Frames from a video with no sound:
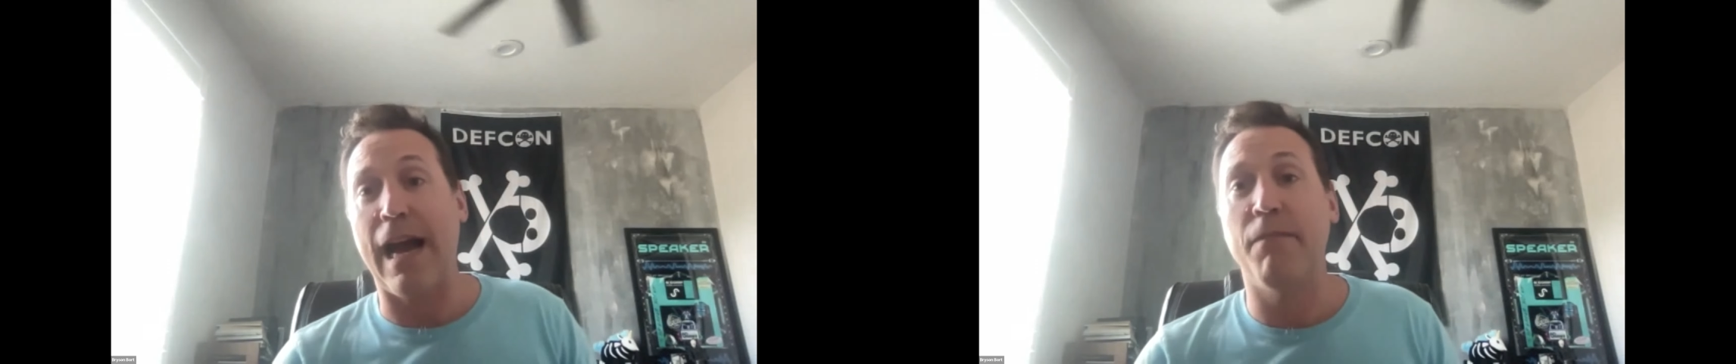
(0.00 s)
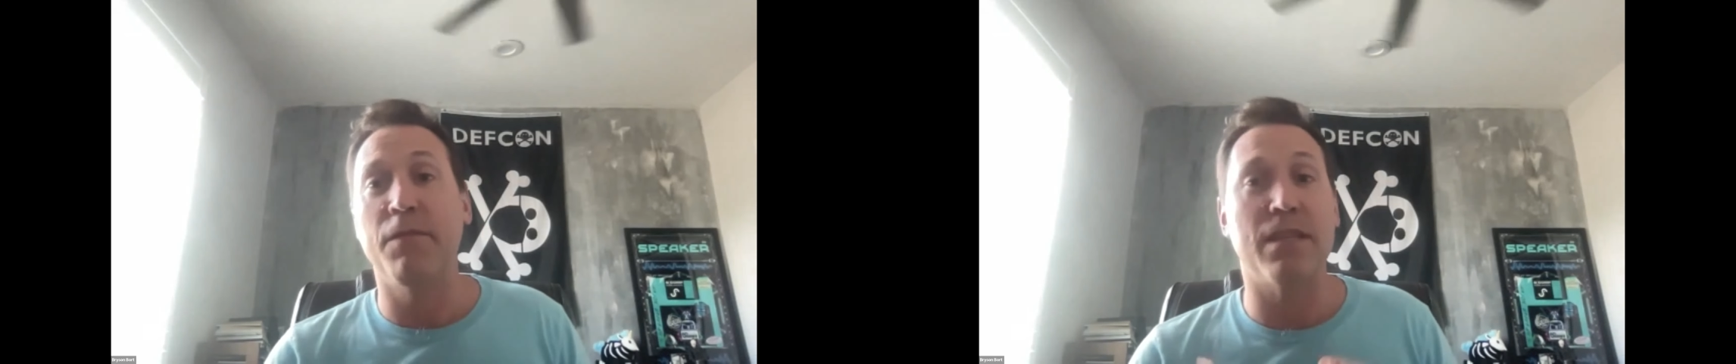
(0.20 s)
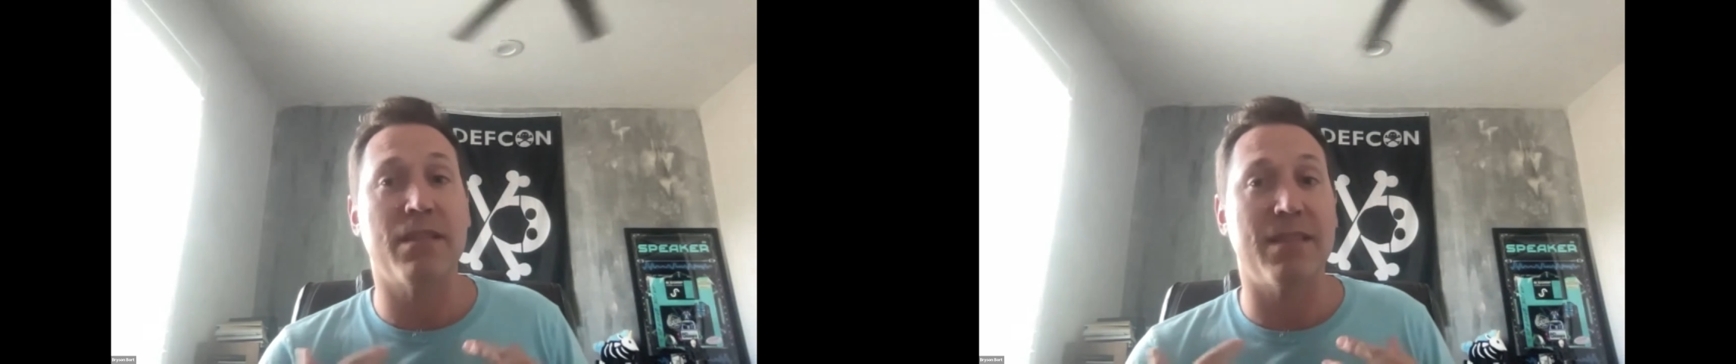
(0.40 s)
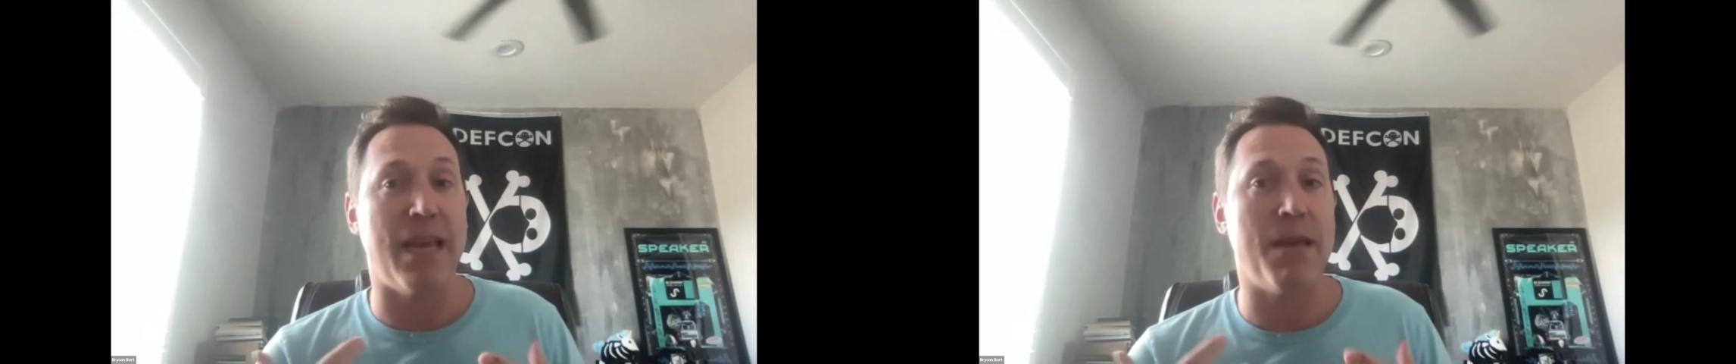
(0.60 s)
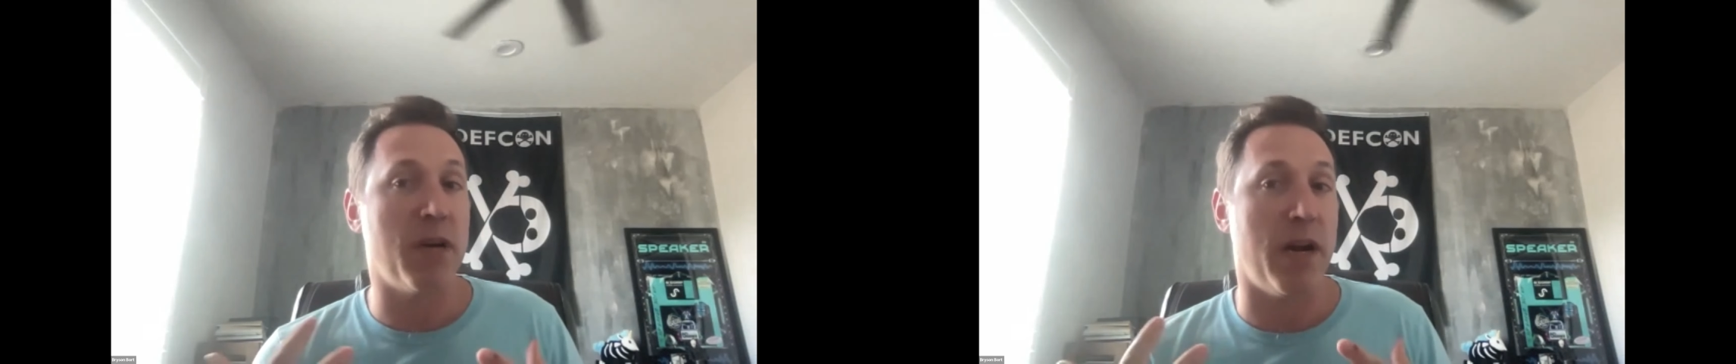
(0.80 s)
have this
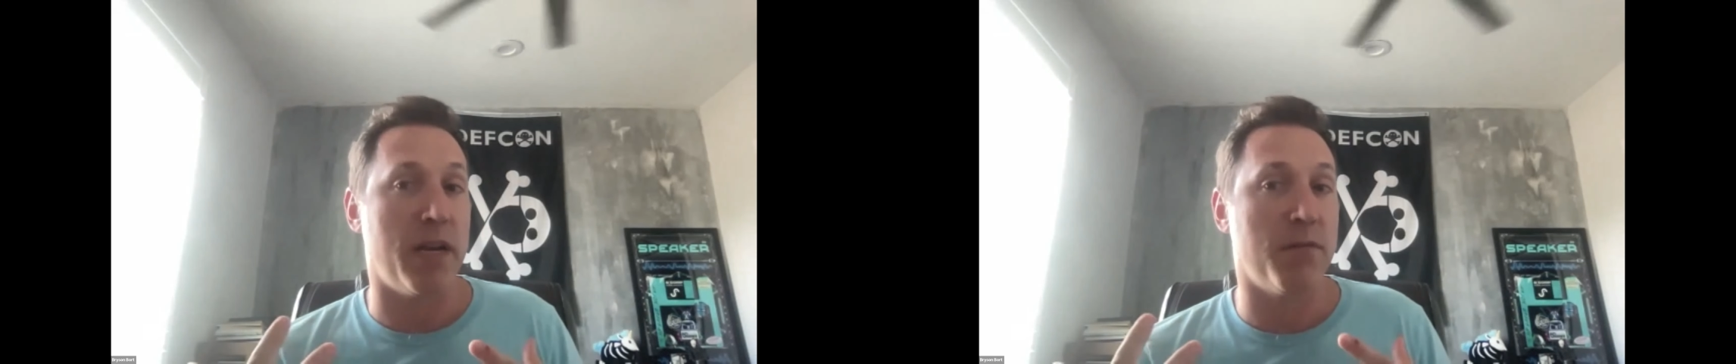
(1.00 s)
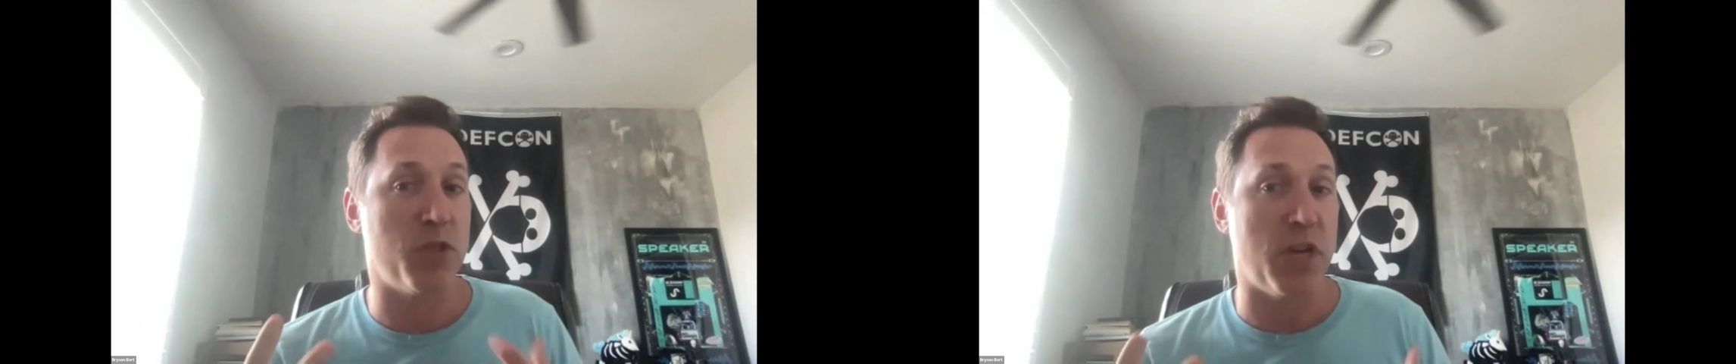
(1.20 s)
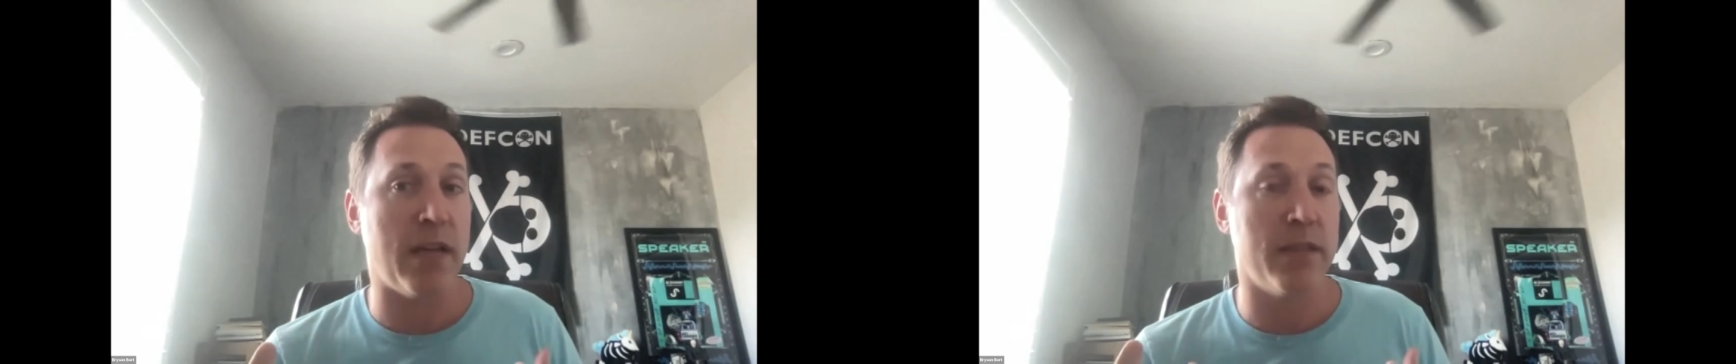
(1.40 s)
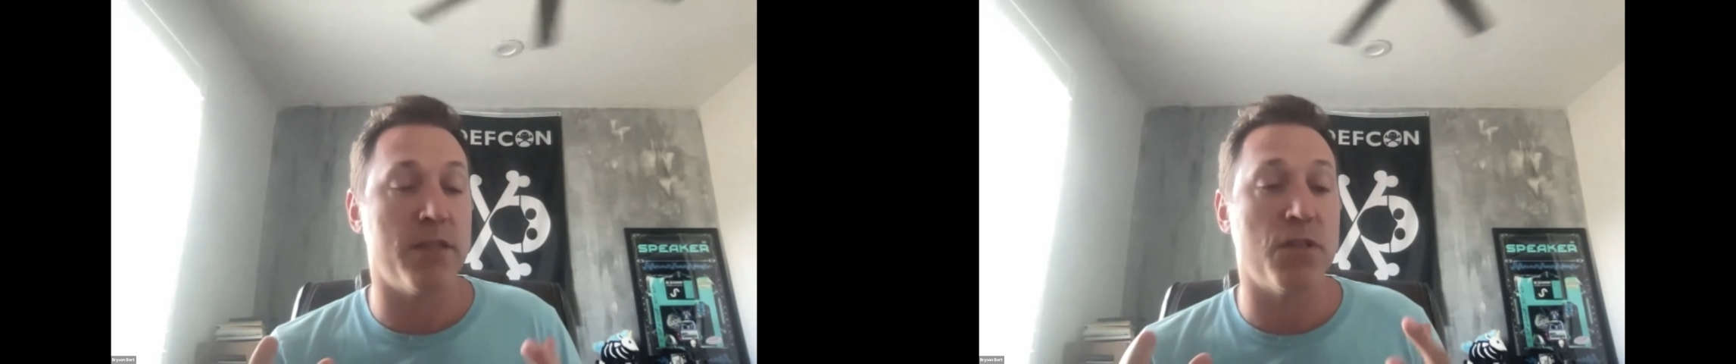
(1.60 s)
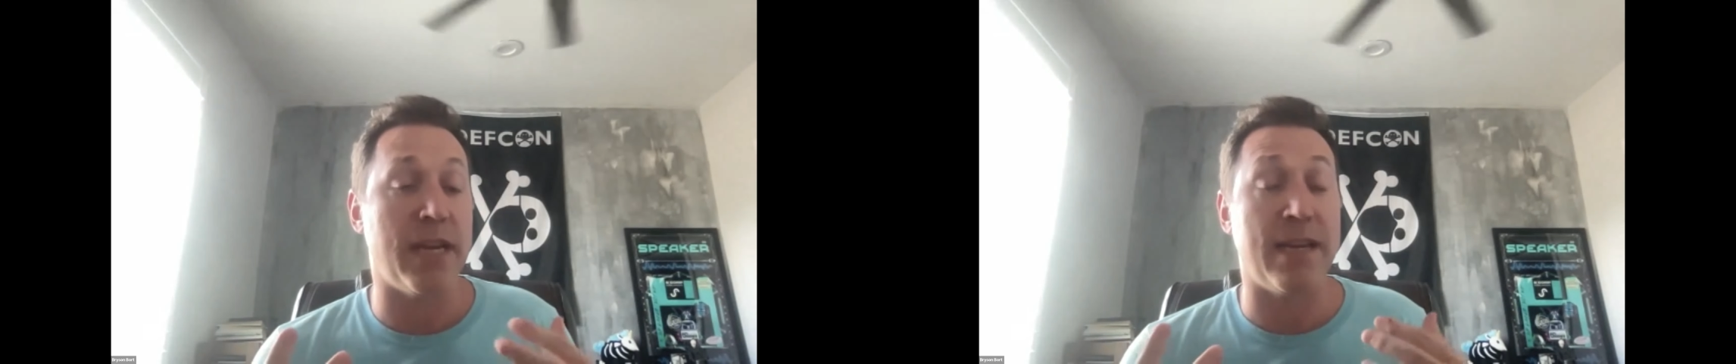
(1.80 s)
same kind of
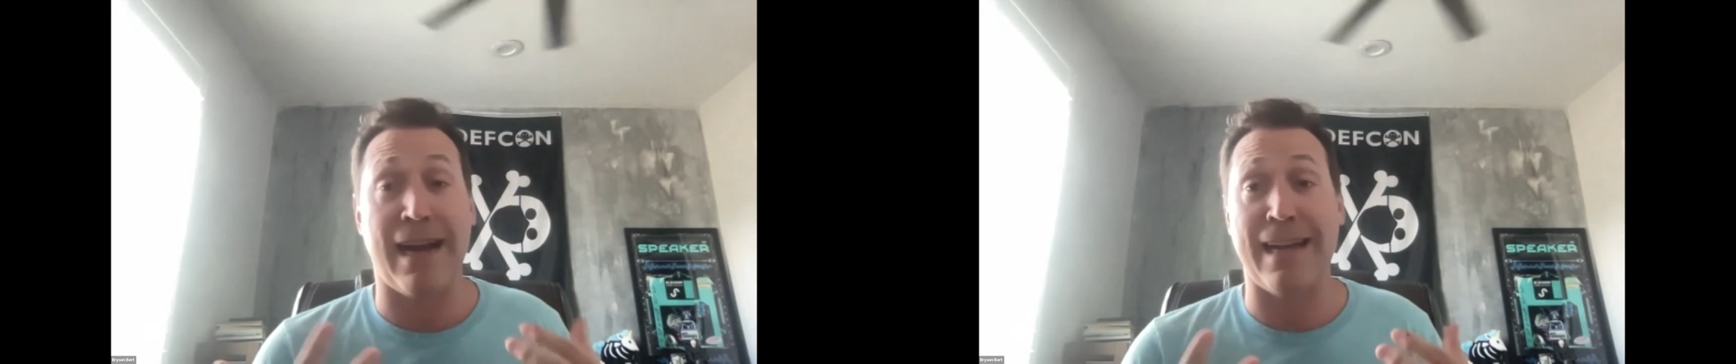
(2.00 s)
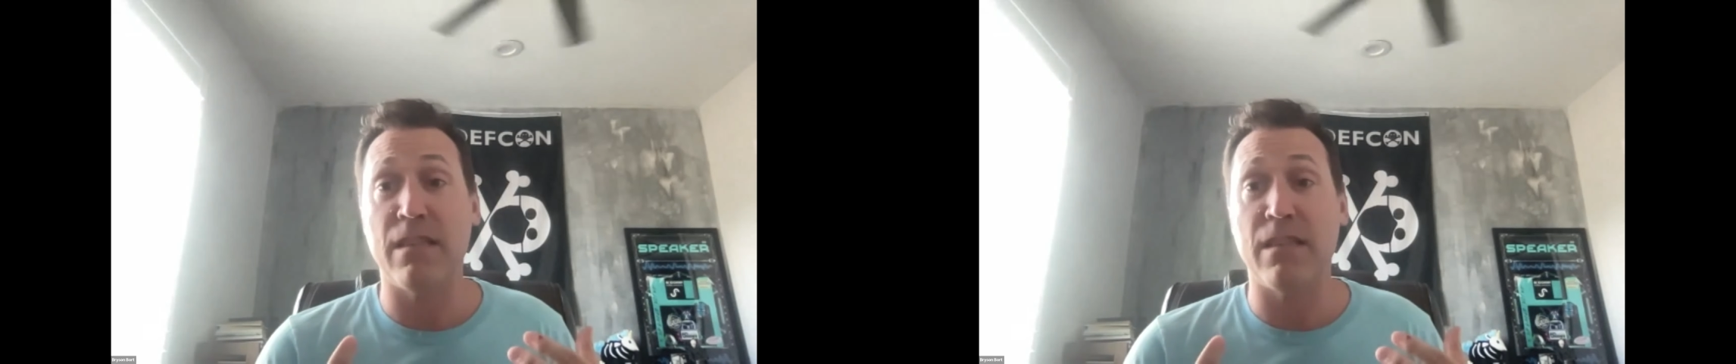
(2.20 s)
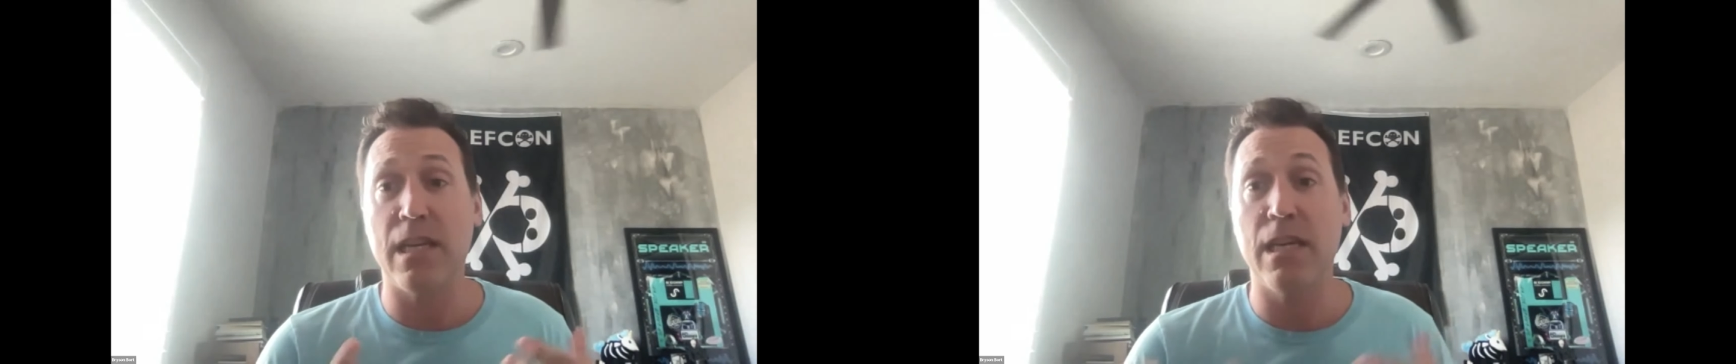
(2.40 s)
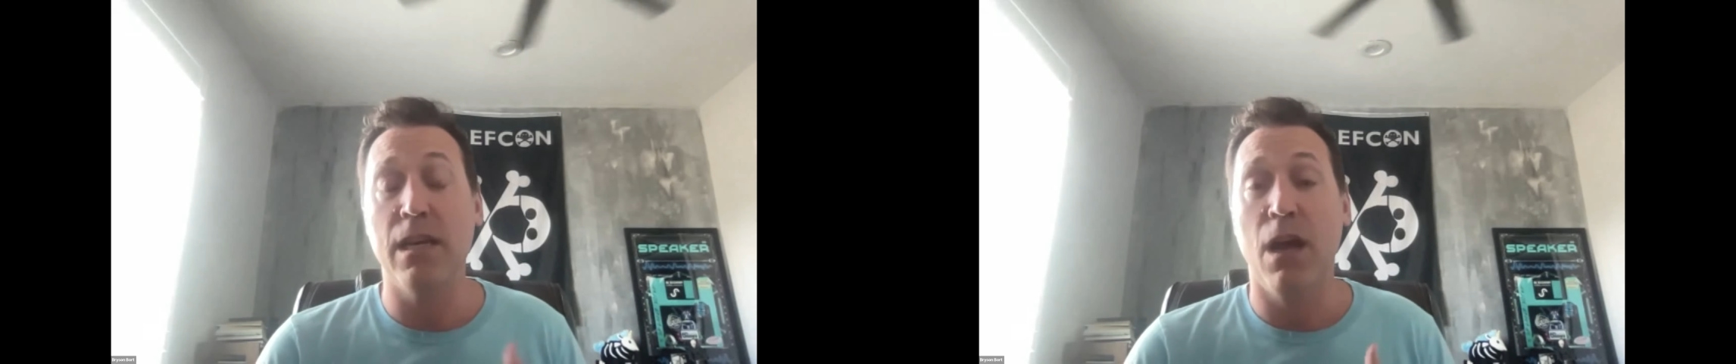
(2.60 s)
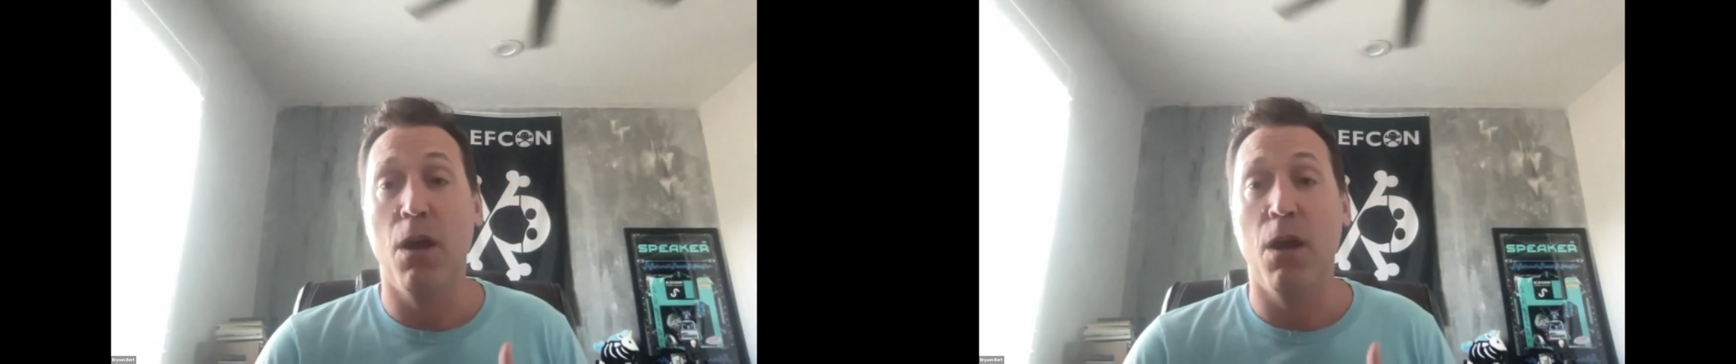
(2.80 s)
challenge in IT,